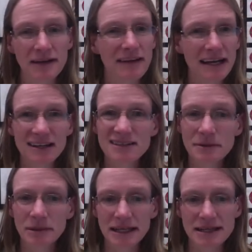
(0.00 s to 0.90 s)
And that
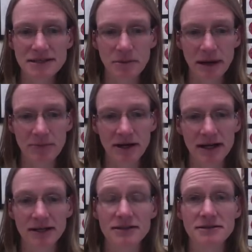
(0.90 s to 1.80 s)
simply is a
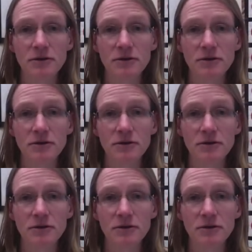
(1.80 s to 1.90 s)
byproduct because